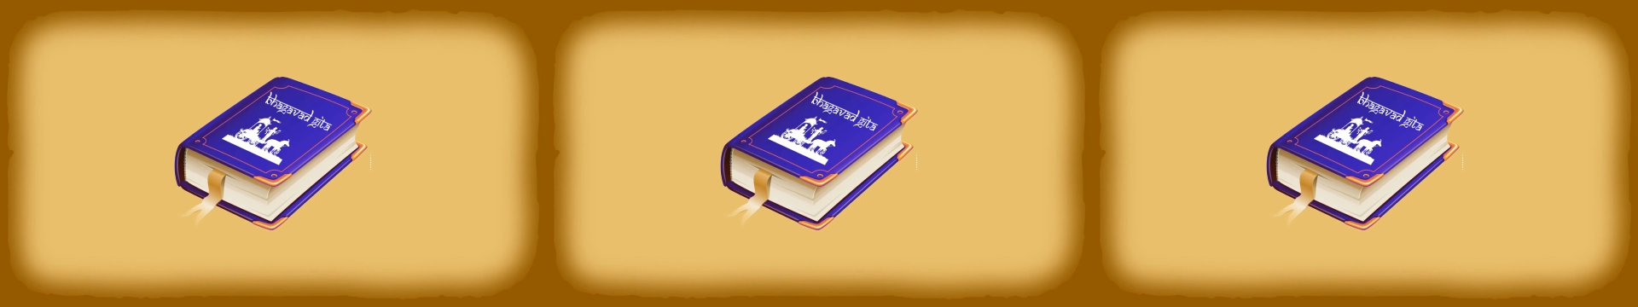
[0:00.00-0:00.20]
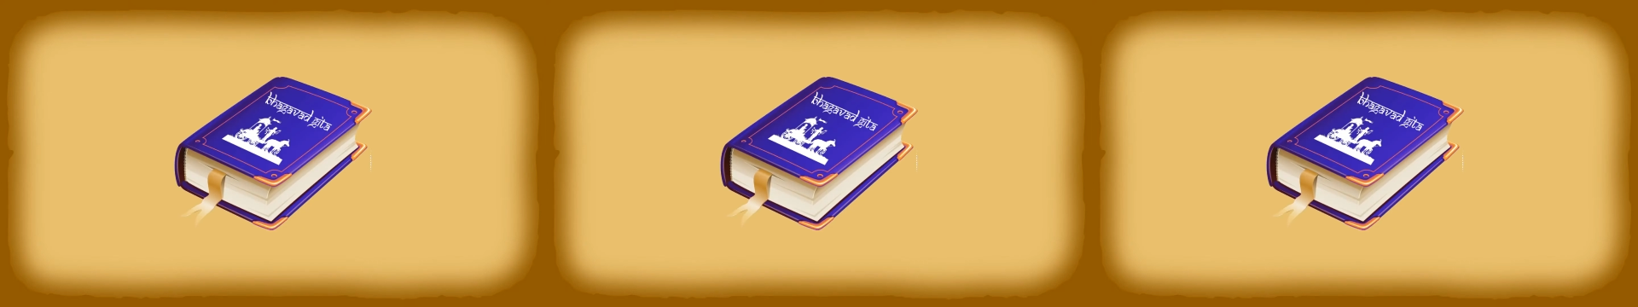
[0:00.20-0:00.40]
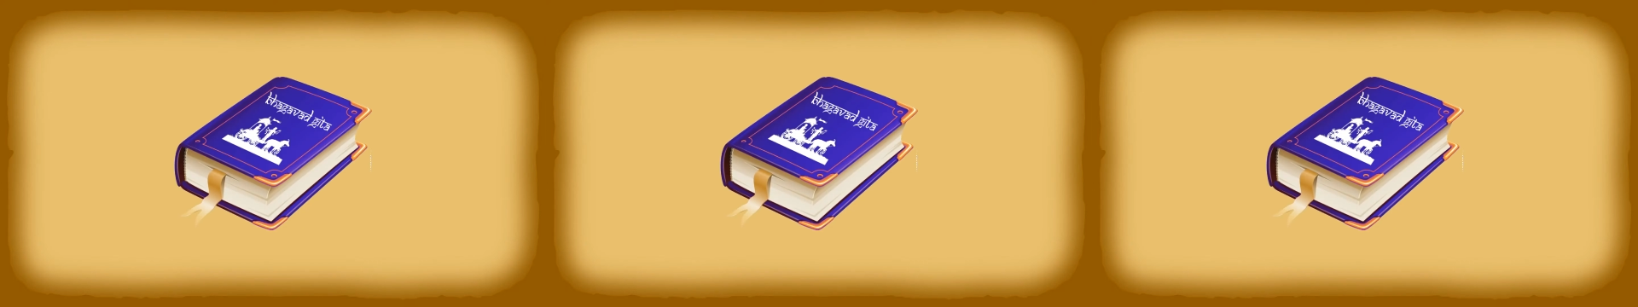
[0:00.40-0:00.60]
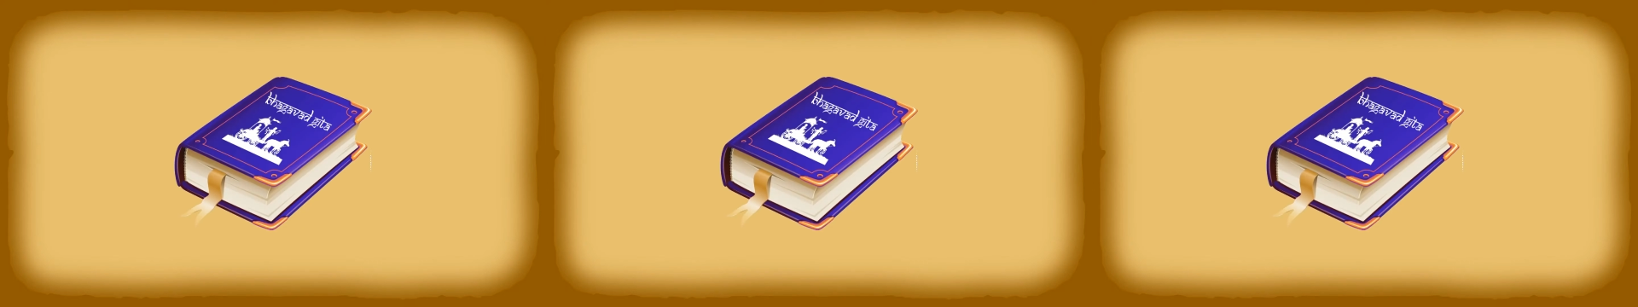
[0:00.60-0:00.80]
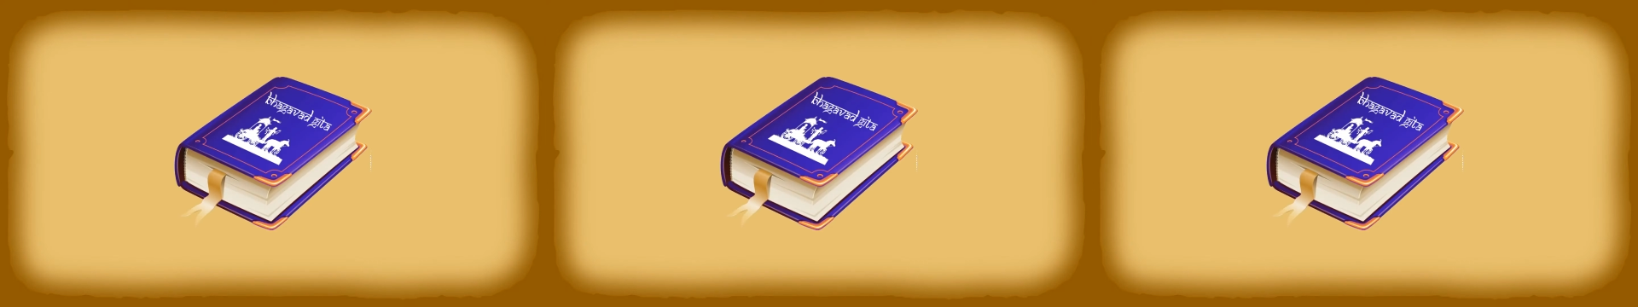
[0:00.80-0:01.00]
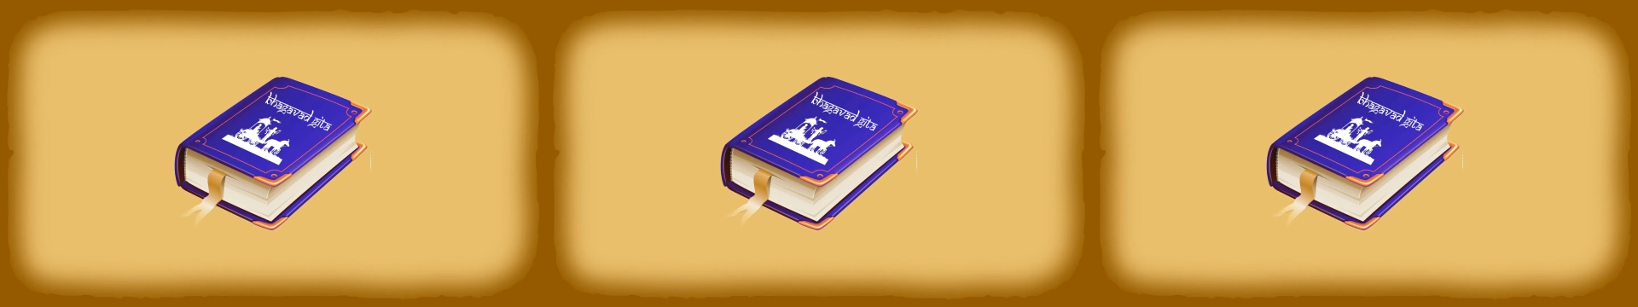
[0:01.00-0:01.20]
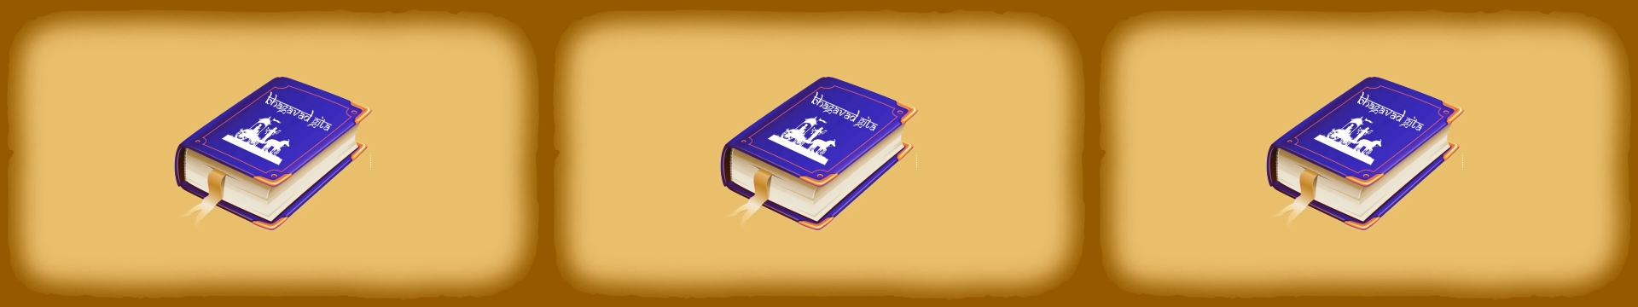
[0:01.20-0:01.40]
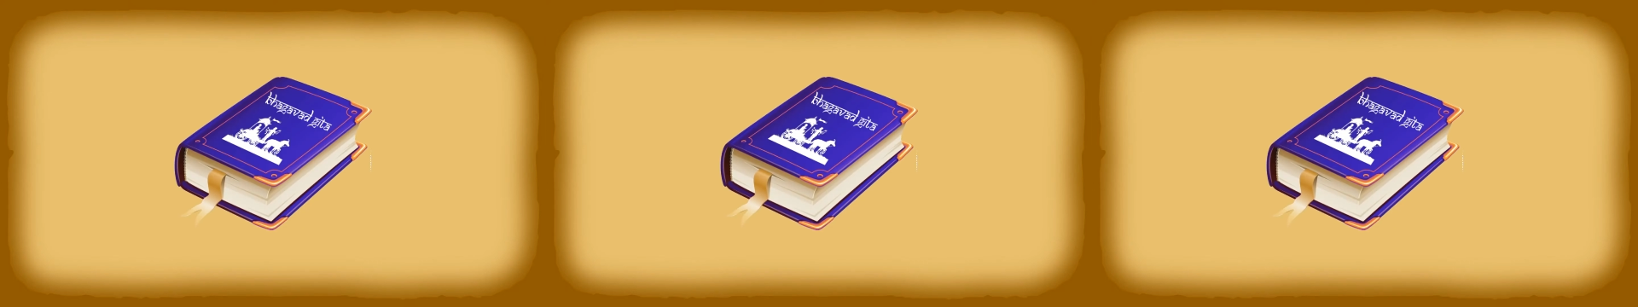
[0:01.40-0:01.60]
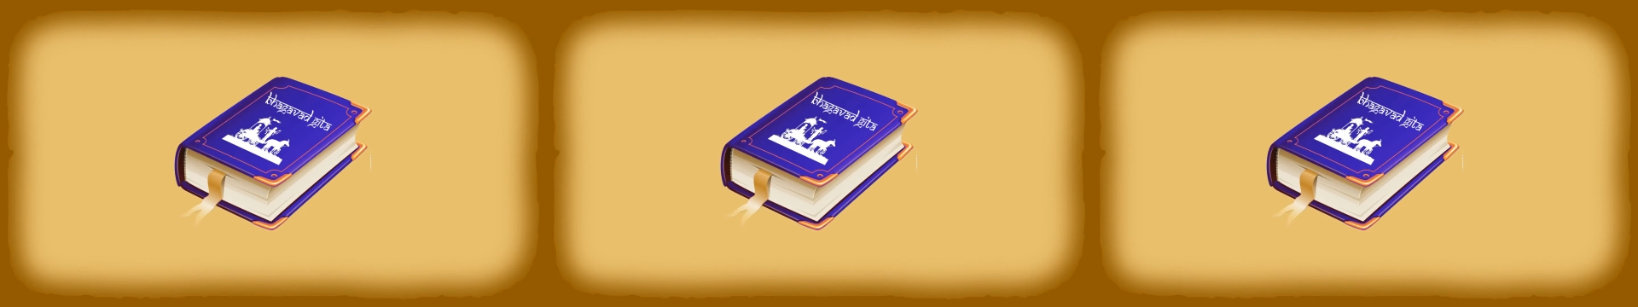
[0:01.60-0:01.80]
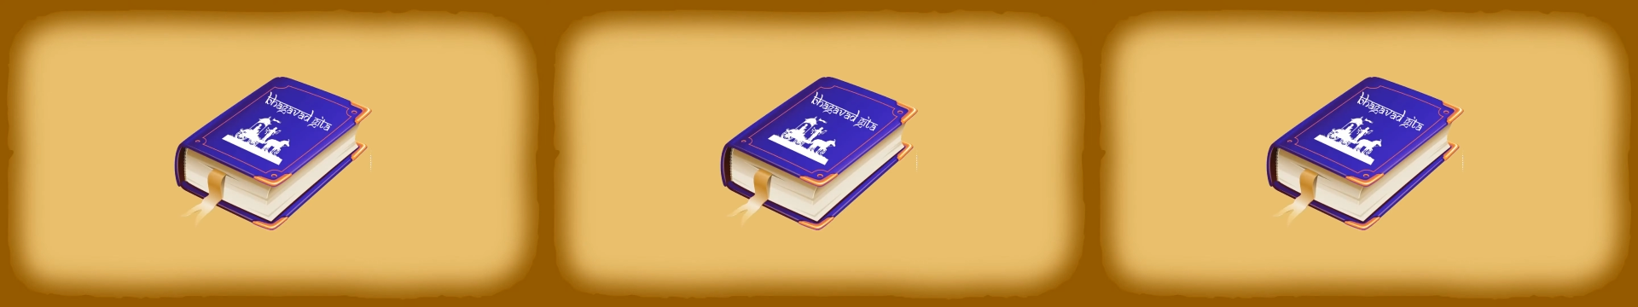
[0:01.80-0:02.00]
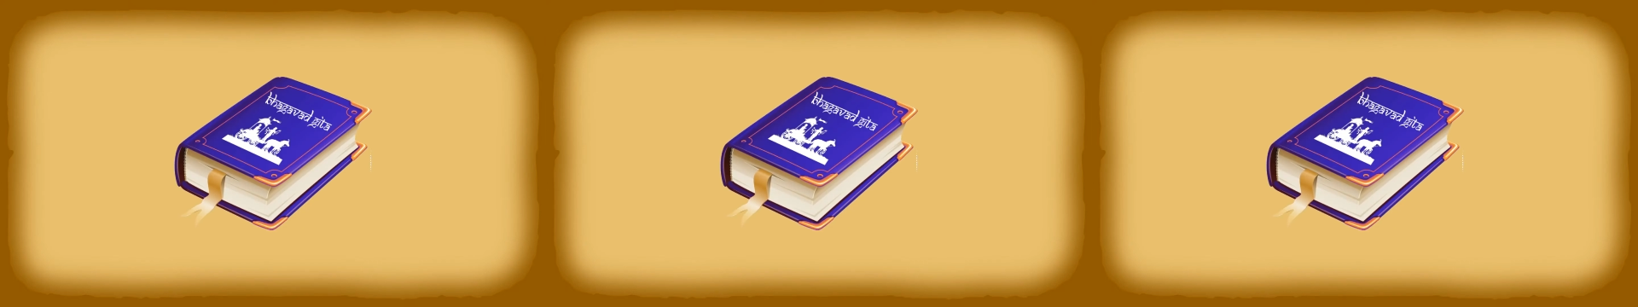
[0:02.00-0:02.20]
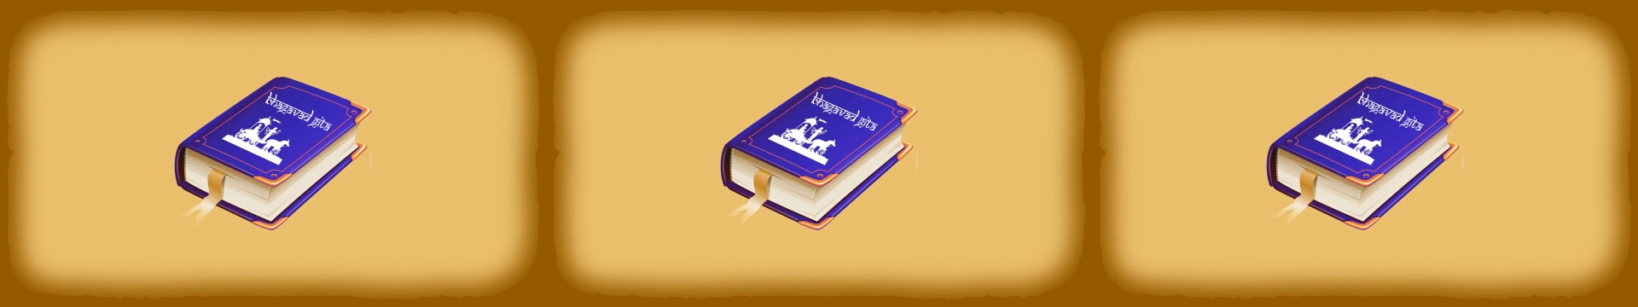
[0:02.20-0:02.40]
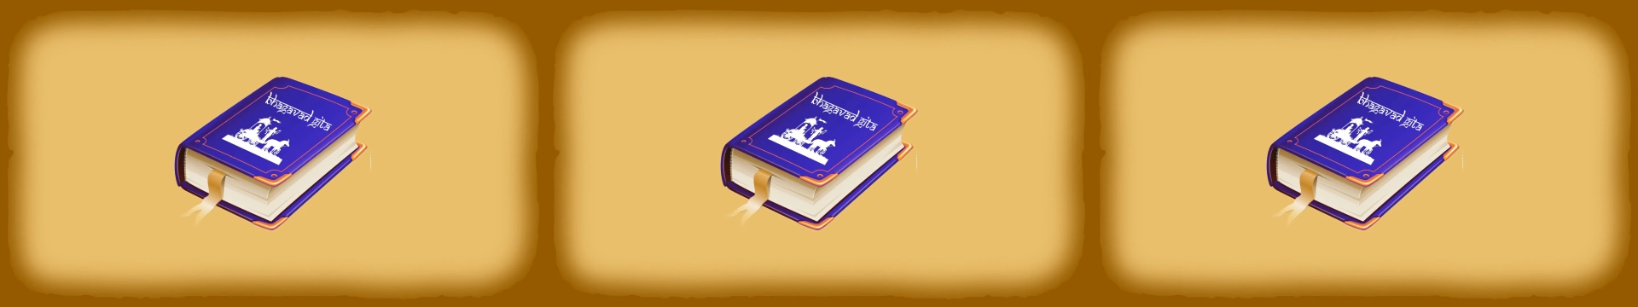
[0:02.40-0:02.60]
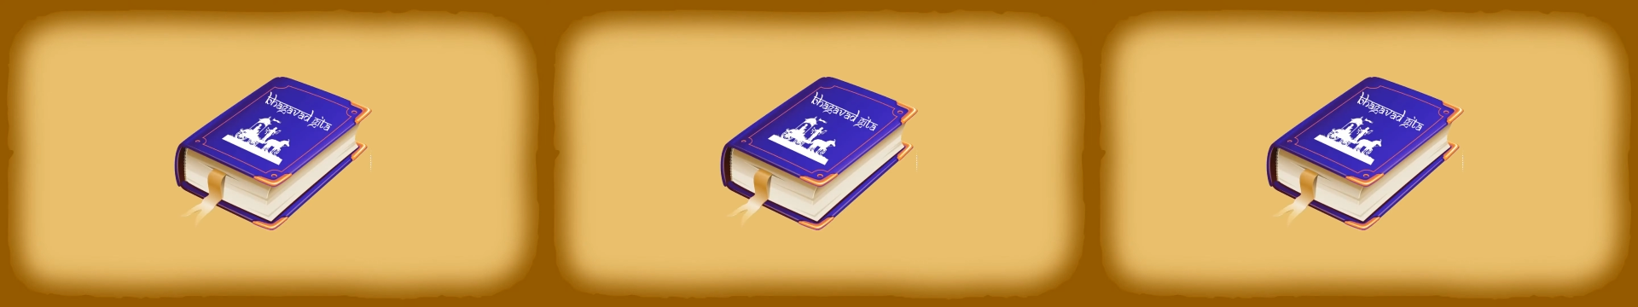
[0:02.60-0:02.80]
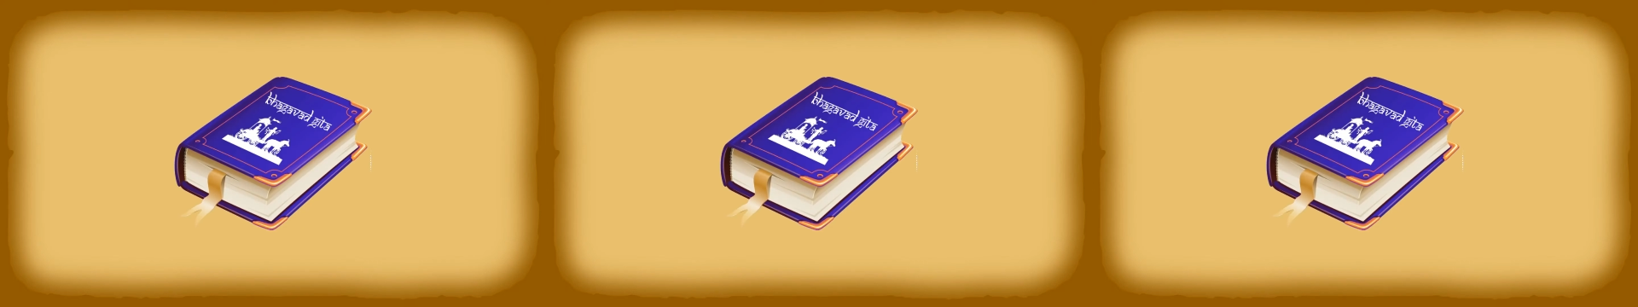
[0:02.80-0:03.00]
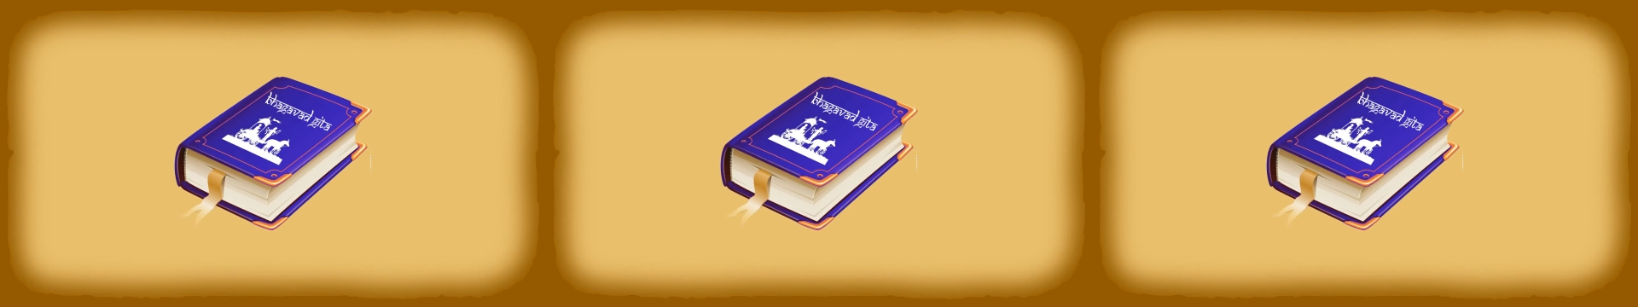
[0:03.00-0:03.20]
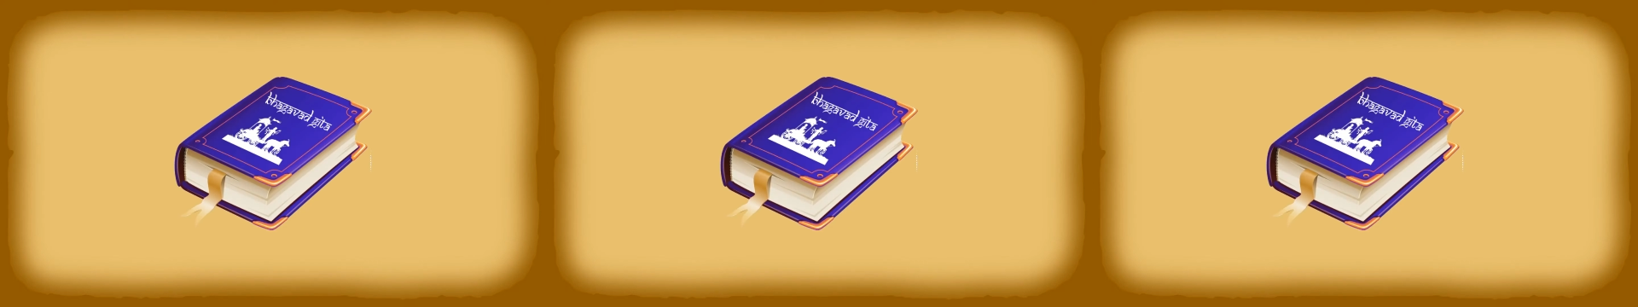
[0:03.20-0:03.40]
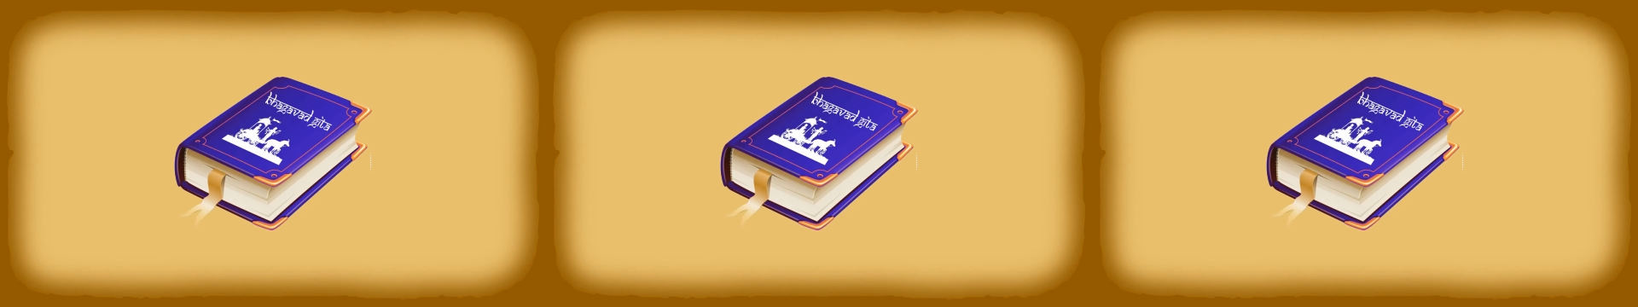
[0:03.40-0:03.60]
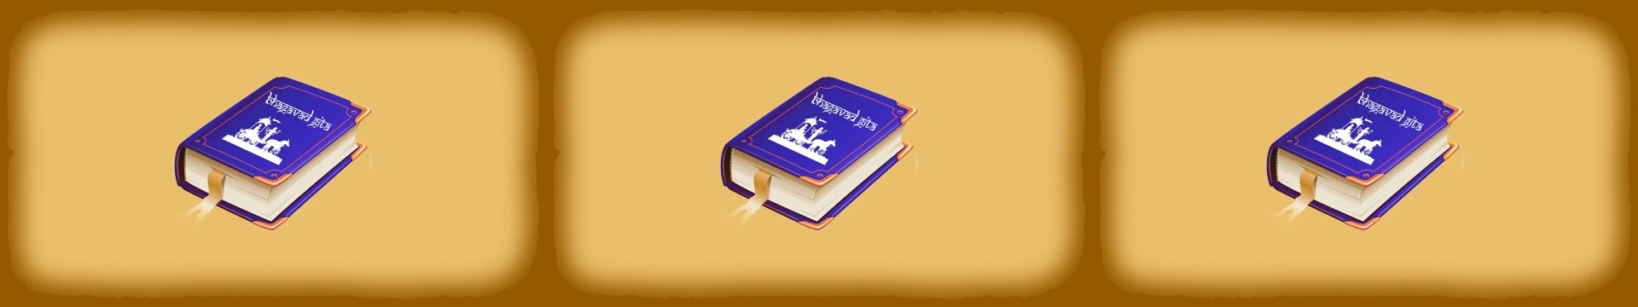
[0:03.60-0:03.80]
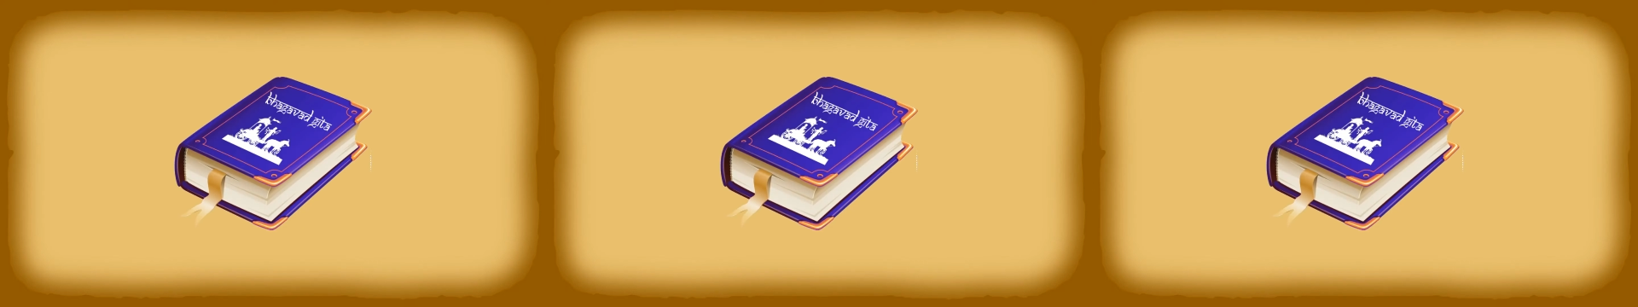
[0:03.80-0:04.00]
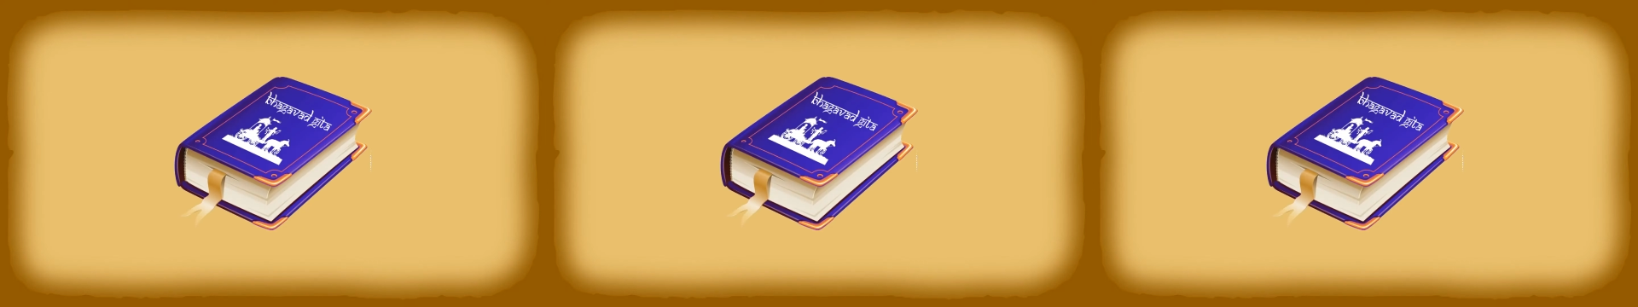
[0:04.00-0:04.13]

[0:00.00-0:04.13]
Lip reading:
[unreadable: no face in view]